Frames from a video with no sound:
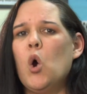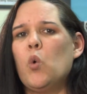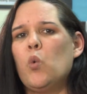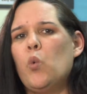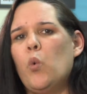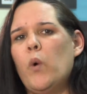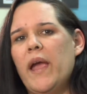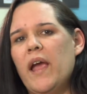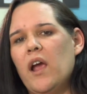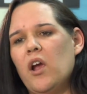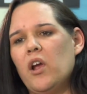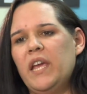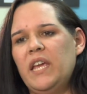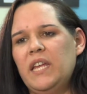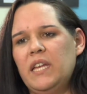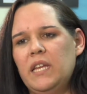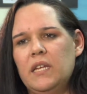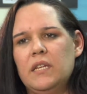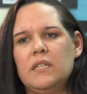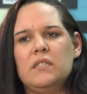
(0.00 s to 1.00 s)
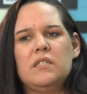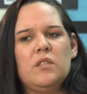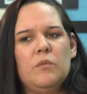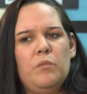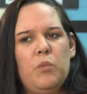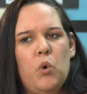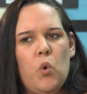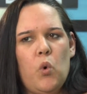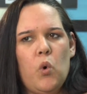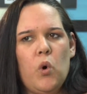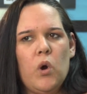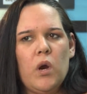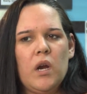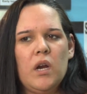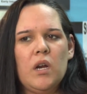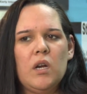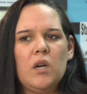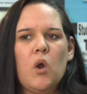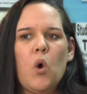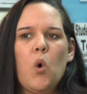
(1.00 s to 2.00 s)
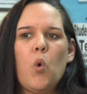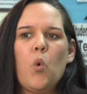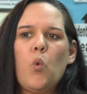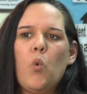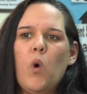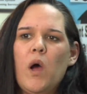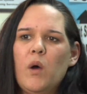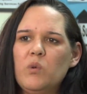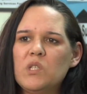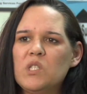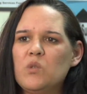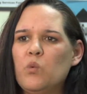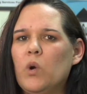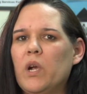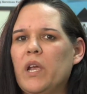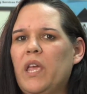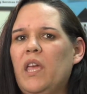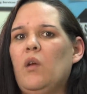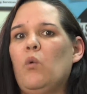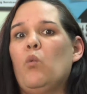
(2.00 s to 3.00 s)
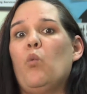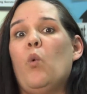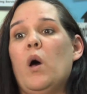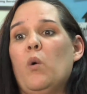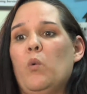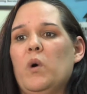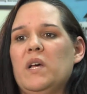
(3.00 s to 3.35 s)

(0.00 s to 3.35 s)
where he needed support, what was working and what